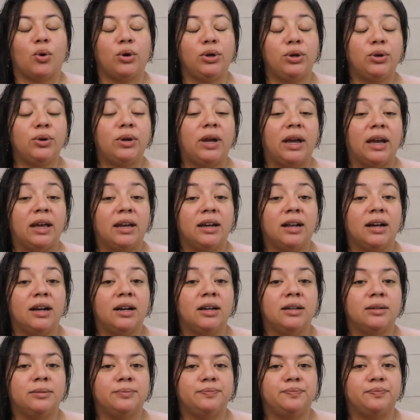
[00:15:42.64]
you get
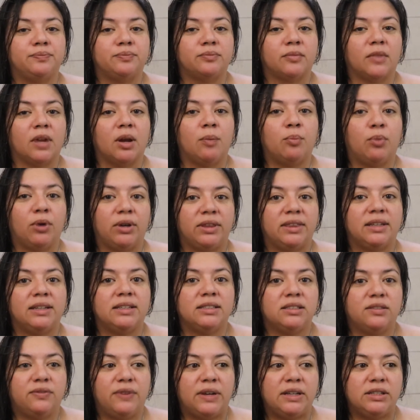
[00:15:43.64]

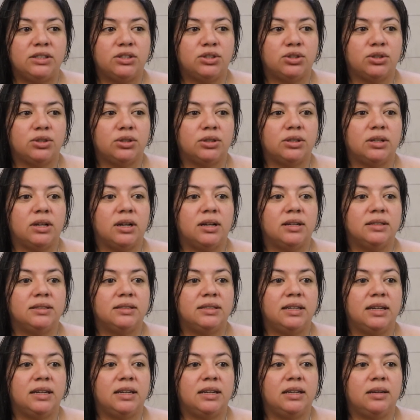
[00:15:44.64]
breathless faster,
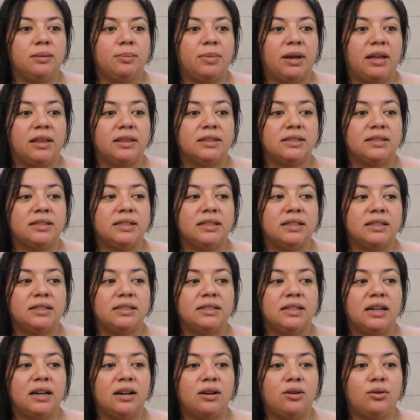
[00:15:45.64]
taking a bath
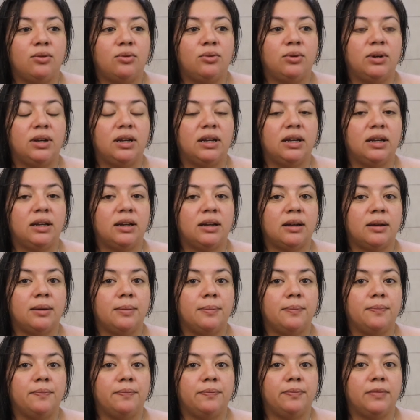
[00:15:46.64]
sitting down
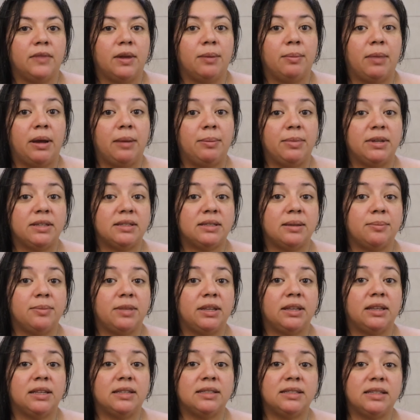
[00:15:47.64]
might be
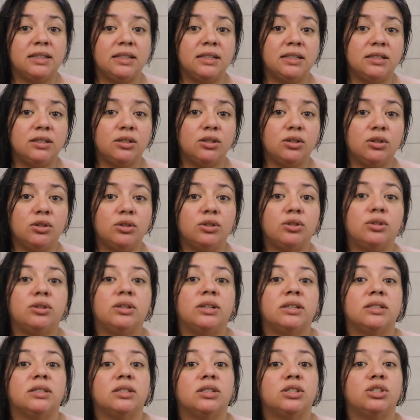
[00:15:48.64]
something that's easier. You
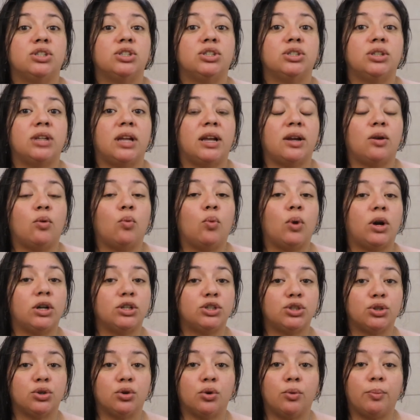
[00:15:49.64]
get to like
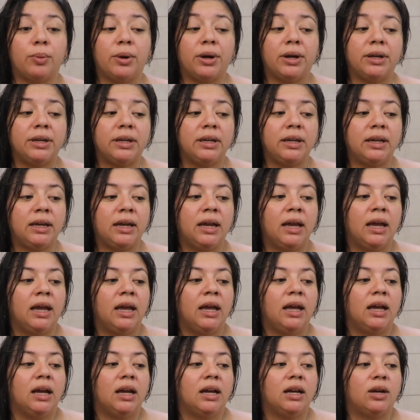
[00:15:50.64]
wash your whole body,
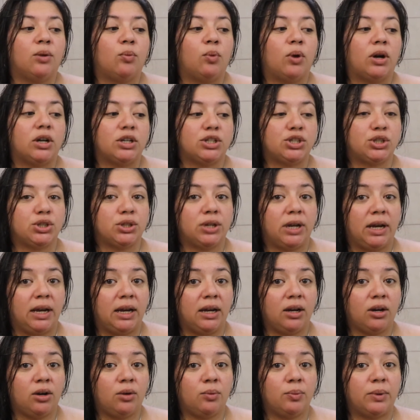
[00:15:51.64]
wash your
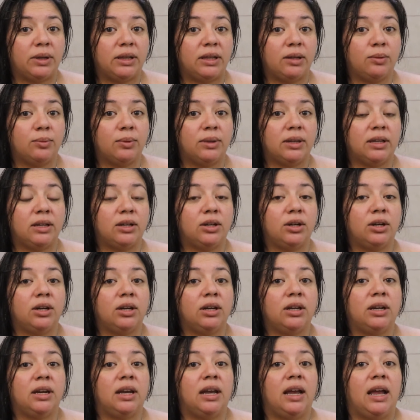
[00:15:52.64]
hair really, really
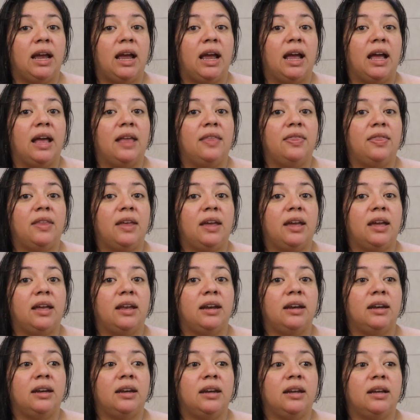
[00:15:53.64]
good, and
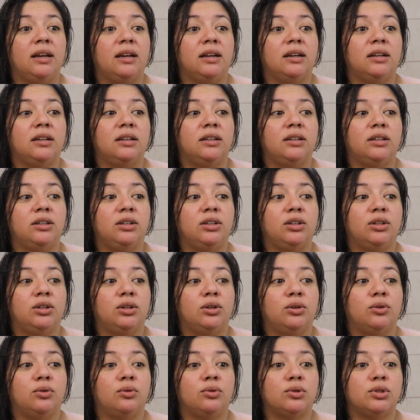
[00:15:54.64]
then, you
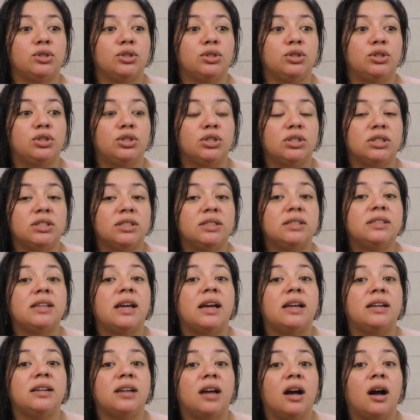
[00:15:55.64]
know, just
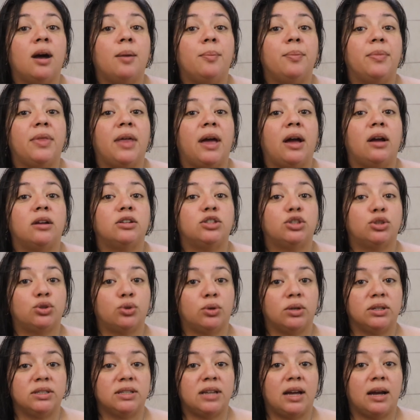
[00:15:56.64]
stand up that
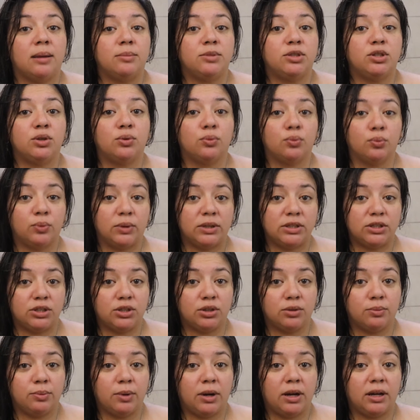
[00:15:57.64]
short time to
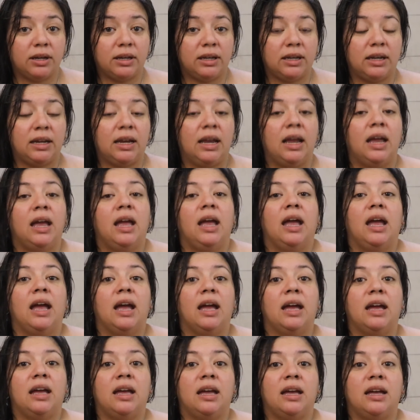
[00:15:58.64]
rinse your body
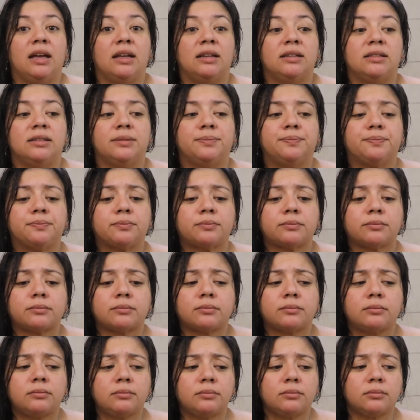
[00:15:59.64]
and
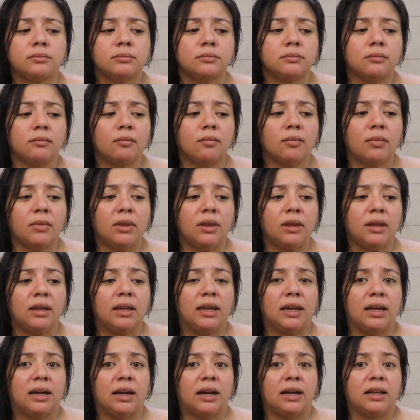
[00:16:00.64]

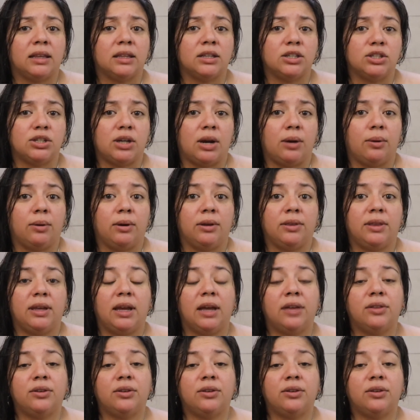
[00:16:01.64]
get out of the shower. The